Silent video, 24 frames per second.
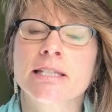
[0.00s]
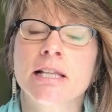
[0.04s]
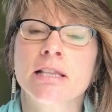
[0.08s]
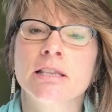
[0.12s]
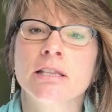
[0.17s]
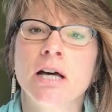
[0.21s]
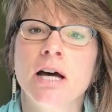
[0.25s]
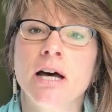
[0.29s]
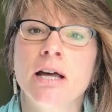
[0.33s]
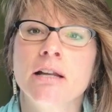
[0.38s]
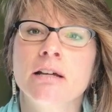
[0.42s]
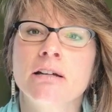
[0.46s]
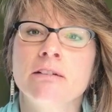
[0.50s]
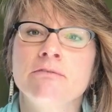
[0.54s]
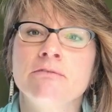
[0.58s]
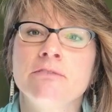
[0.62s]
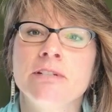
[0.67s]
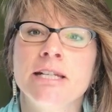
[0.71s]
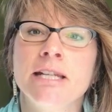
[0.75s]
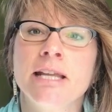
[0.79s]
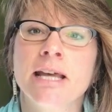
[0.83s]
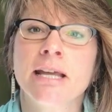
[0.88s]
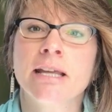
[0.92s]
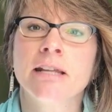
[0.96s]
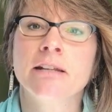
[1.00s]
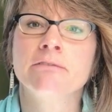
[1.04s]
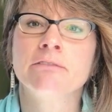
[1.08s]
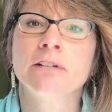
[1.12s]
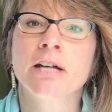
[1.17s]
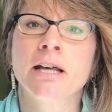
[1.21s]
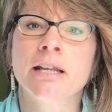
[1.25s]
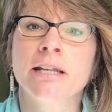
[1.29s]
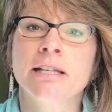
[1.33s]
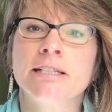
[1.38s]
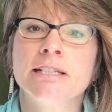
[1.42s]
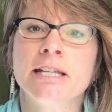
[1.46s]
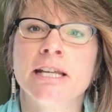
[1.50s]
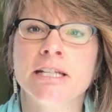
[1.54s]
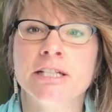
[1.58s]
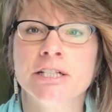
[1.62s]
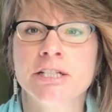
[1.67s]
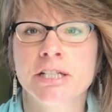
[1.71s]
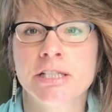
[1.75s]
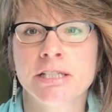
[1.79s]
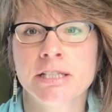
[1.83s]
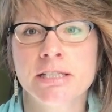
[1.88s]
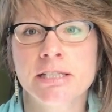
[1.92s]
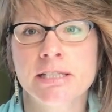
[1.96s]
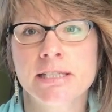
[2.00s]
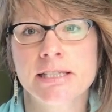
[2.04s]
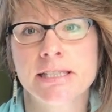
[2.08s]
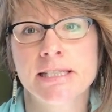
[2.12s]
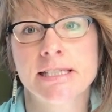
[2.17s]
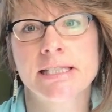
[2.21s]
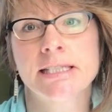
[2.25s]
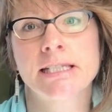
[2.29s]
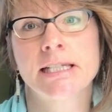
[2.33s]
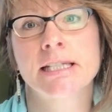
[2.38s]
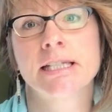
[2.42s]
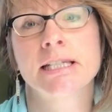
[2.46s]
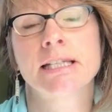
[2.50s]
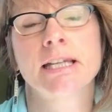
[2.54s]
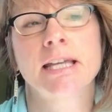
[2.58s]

a lot of negative connotations.